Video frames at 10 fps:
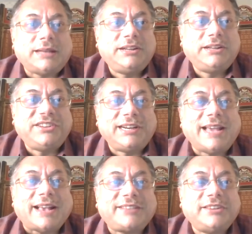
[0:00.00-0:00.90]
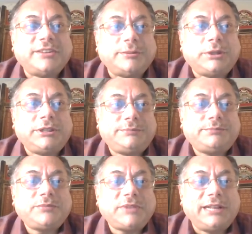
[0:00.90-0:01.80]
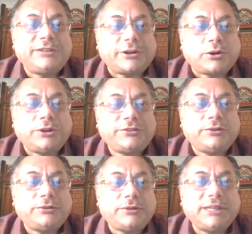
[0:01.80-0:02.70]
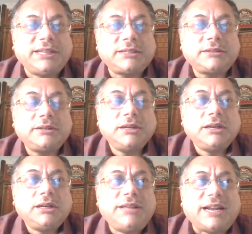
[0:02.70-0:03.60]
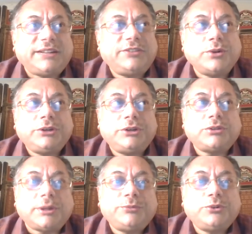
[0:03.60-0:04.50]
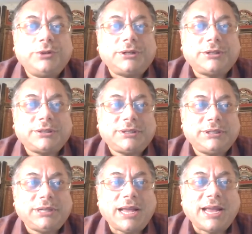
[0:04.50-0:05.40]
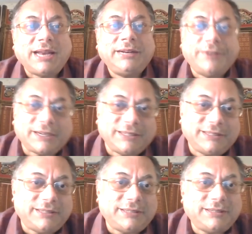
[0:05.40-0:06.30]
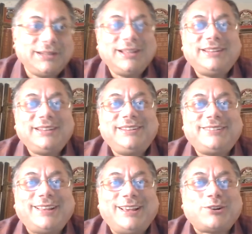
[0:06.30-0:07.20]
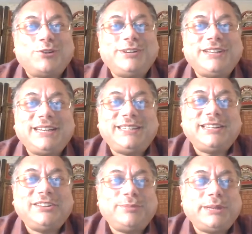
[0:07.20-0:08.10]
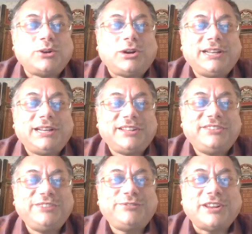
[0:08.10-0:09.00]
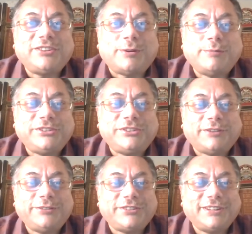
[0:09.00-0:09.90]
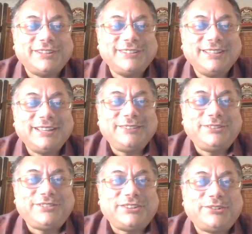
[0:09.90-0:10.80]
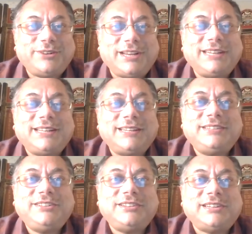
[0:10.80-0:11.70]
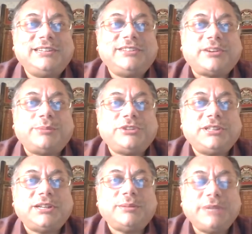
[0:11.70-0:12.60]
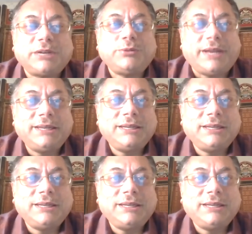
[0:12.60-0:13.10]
digitally accessible health records. So I think that is going to come sooner. And in fact, this COVID-19 is being called as the Chief Transformation Officer, which has really done a digital disruption in a big way.